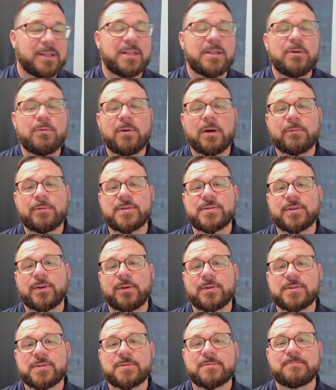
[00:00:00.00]
Q1
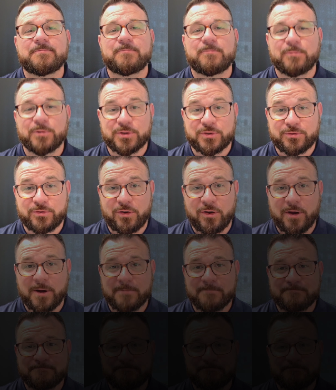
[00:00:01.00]
results were strong.